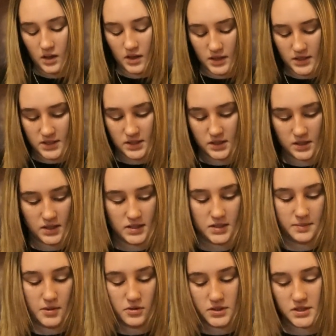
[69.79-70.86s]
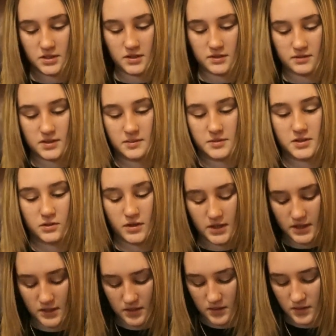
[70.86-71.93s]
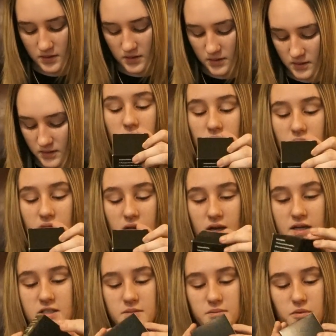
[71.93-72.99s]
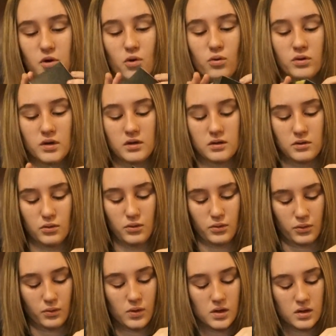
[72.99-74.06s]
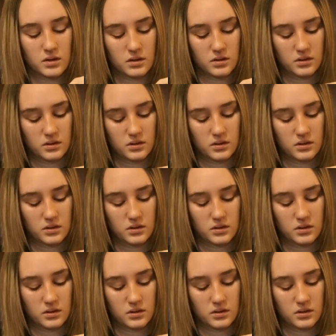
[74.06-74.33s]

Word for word: this is a poster of some sort. I get an ice mold. Ooh.